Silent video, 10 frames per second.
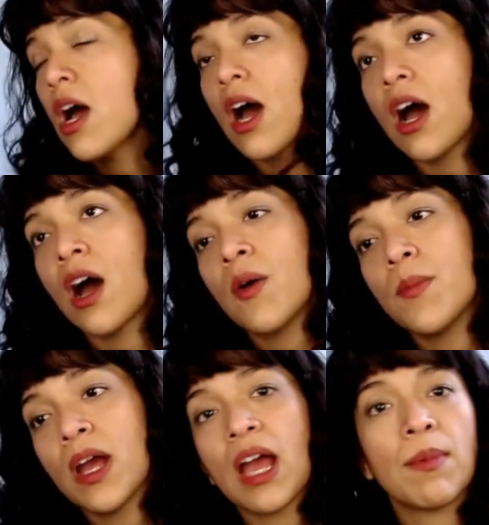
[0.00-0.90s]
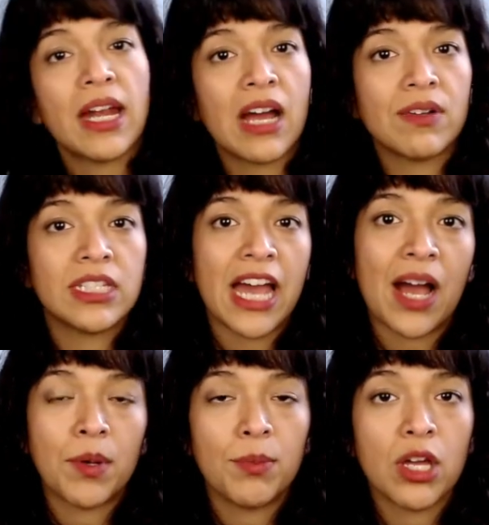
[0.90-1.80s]
I might have a
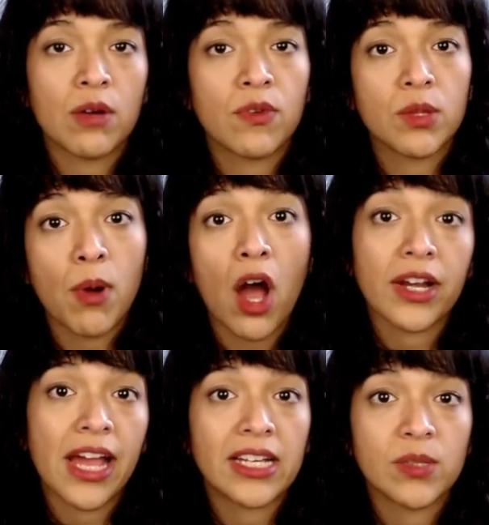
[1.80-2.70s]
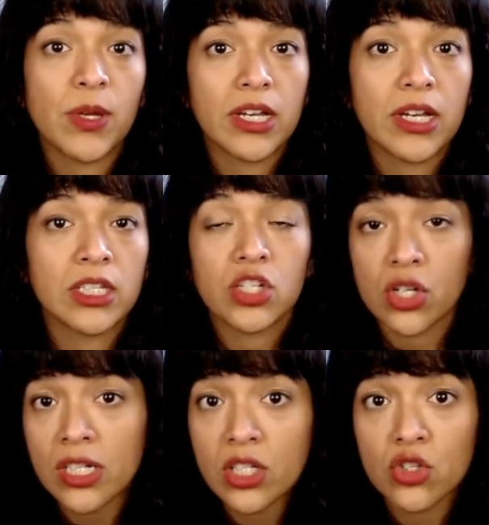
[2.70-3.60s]
tab up there for the podcast because the Digital
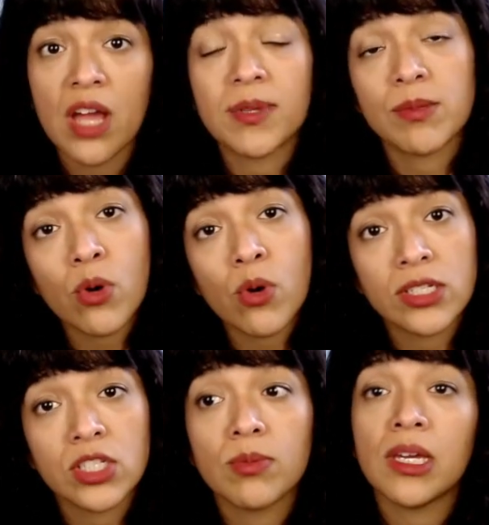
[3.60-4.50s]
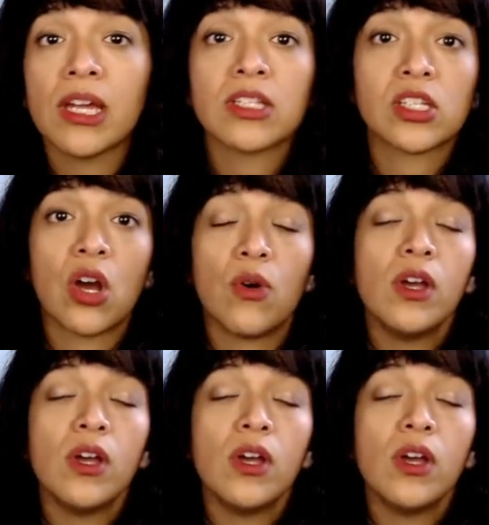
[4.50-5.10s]
Hustle Tribe is important to me, and so